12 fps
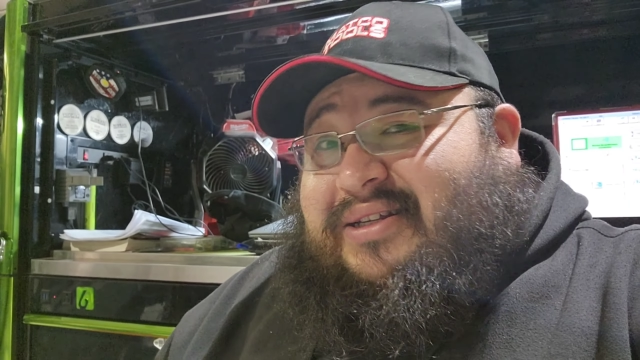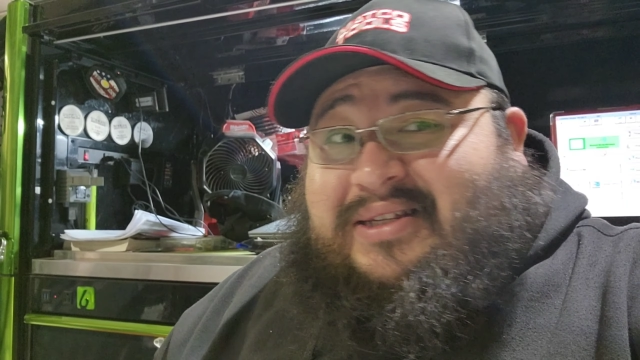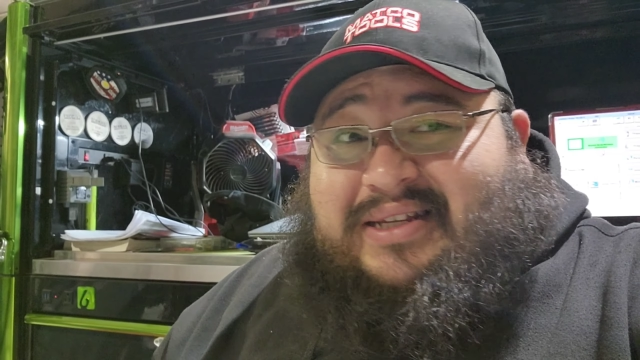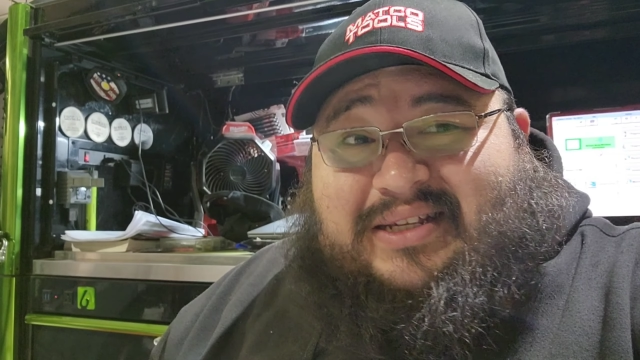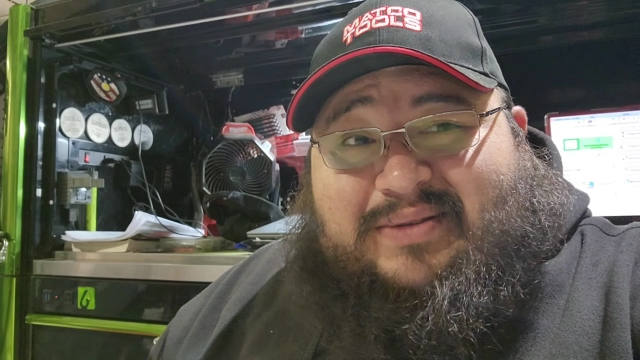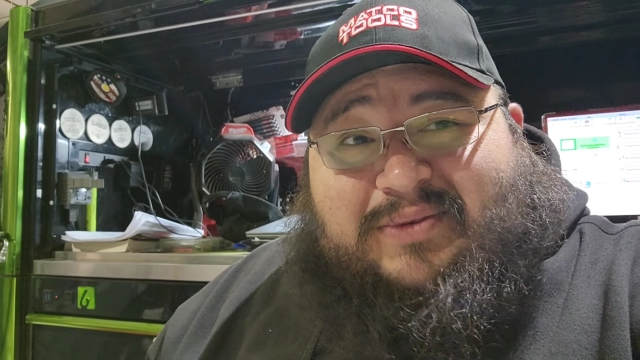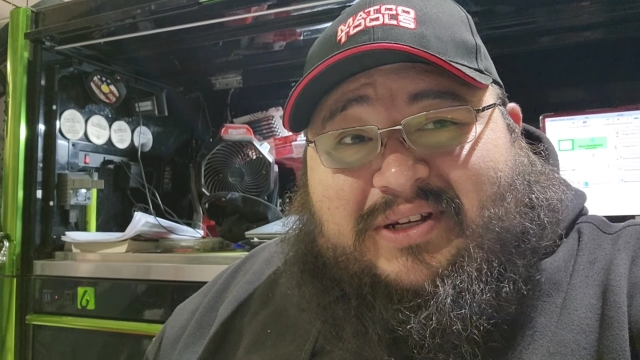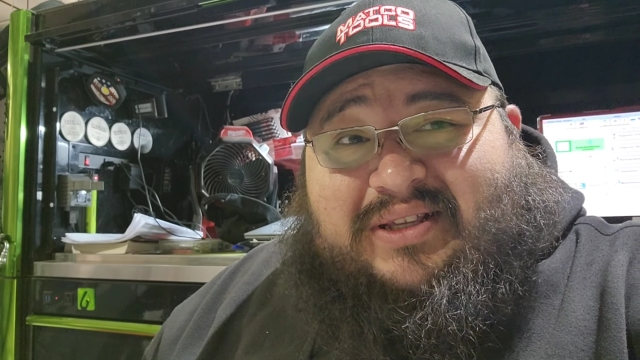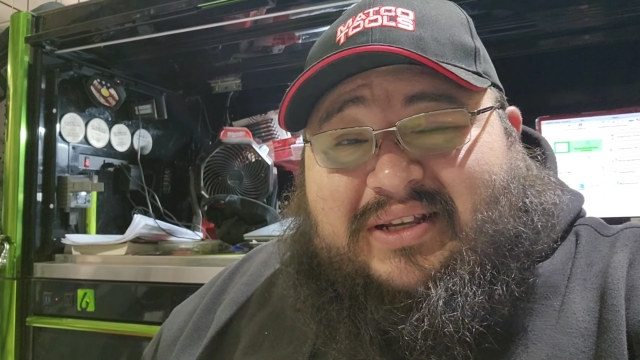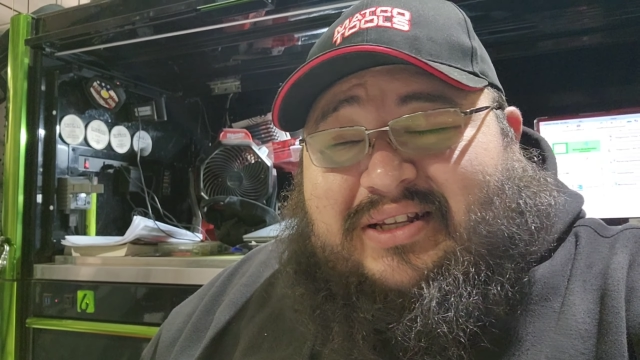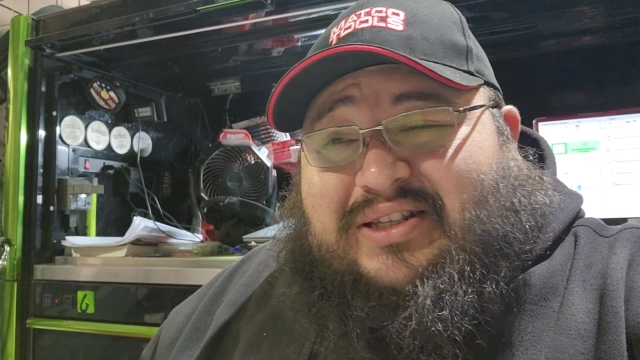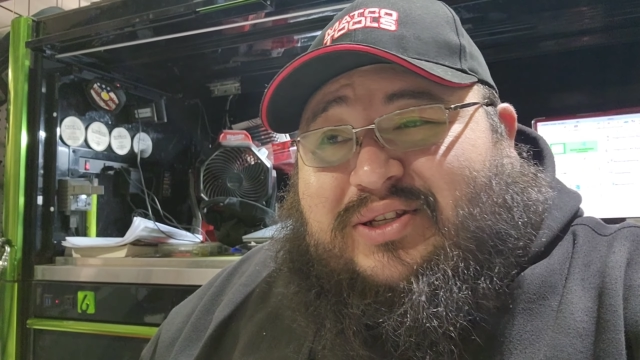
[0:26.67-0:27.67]

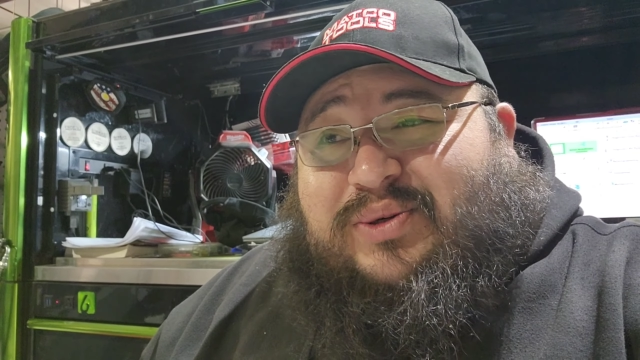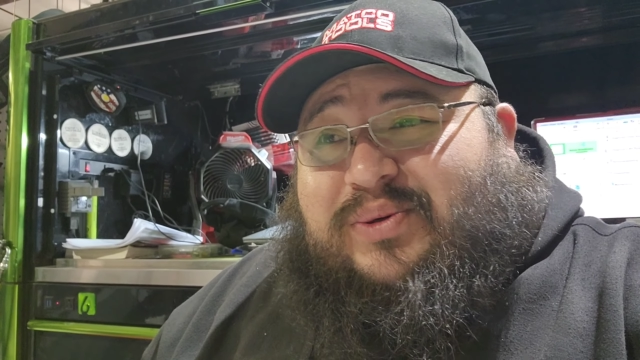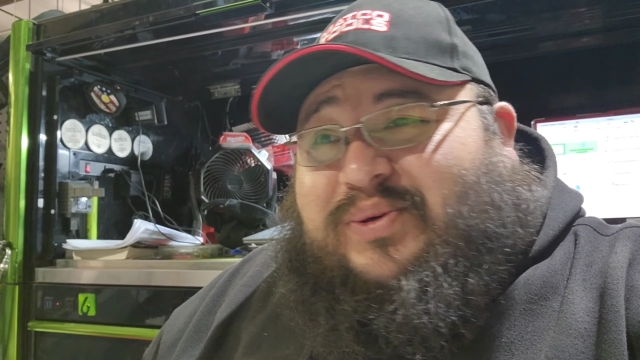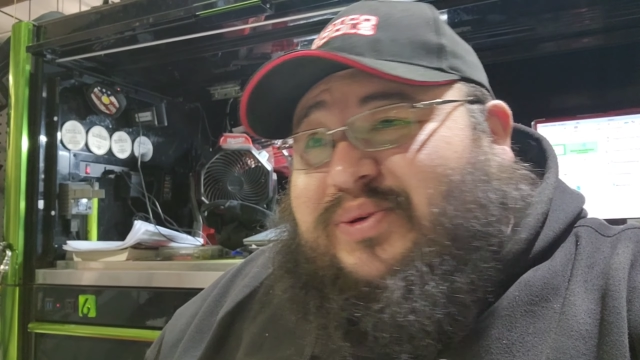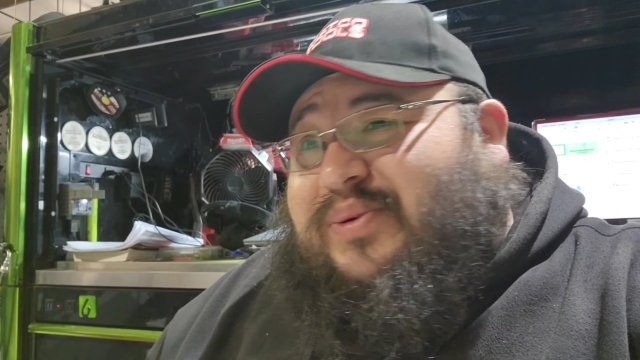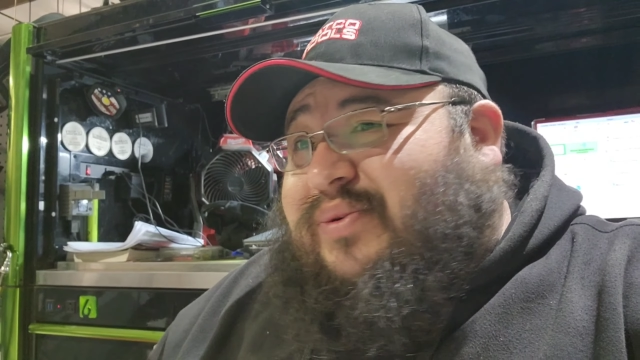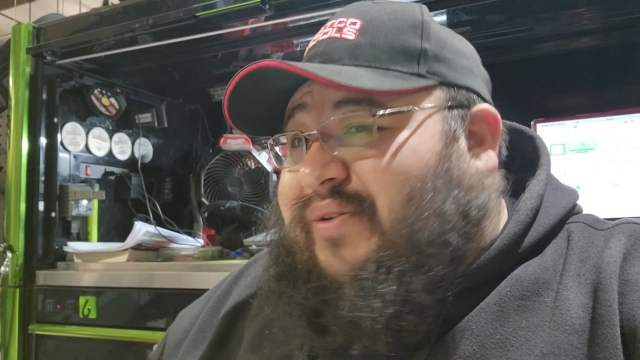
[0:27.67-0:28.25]
6-month tool